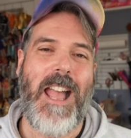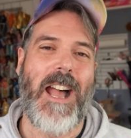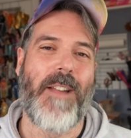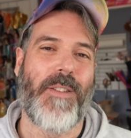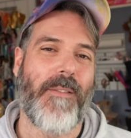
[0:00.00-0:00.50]

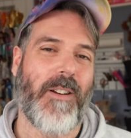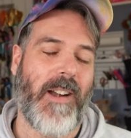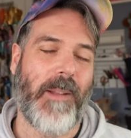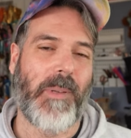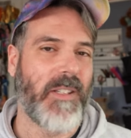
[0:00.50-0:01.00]
Uh, if you haven't
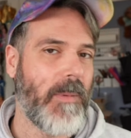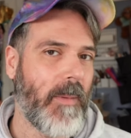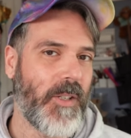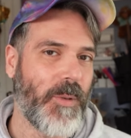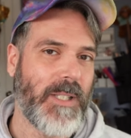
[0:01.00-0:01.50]
already, please
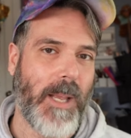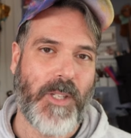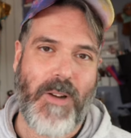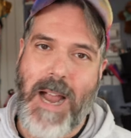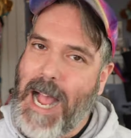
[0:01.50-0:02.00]
remember to
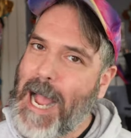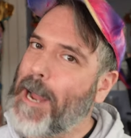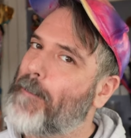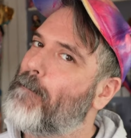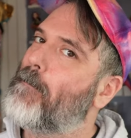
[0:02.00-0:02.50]

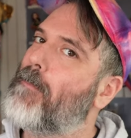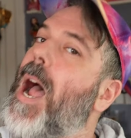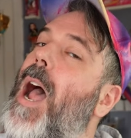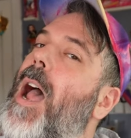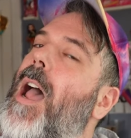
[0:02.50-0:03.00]
subscribe.
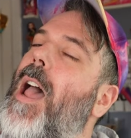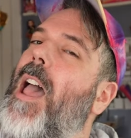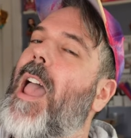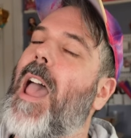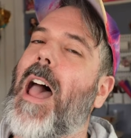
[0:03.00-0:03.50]
Uh,
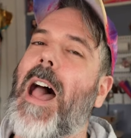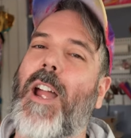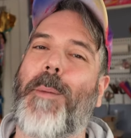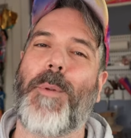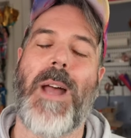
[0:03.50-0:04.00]
I
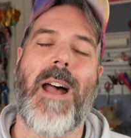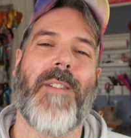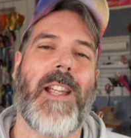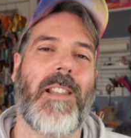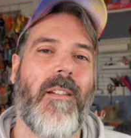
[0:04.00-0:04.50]
hope you
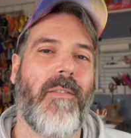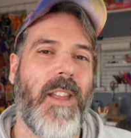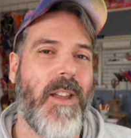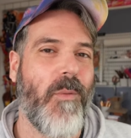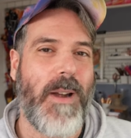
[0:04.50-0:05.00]
have a
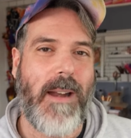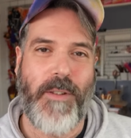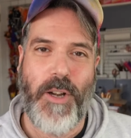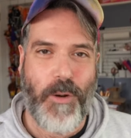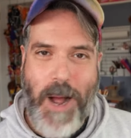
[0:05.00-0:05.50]
lovely
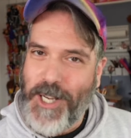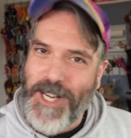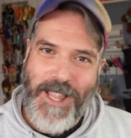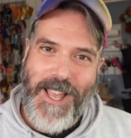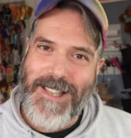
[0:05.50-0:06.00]
whenever you're
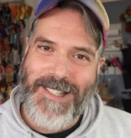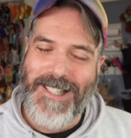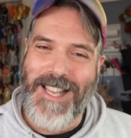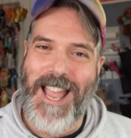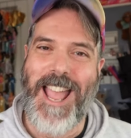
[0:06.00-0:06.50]
watching
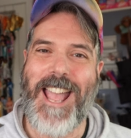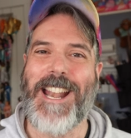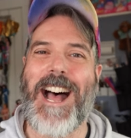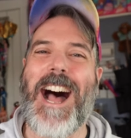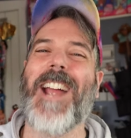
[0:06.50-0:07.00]
this,
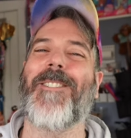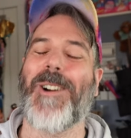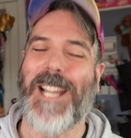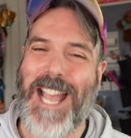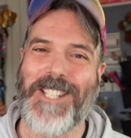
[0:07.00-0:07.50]
and I
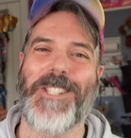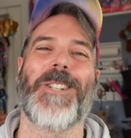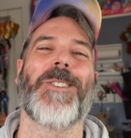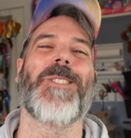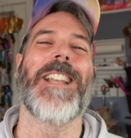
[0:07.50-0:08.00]
will catch
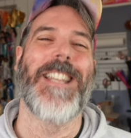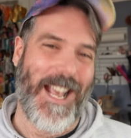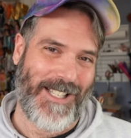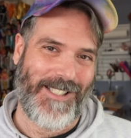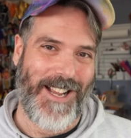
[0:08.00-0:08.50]
you next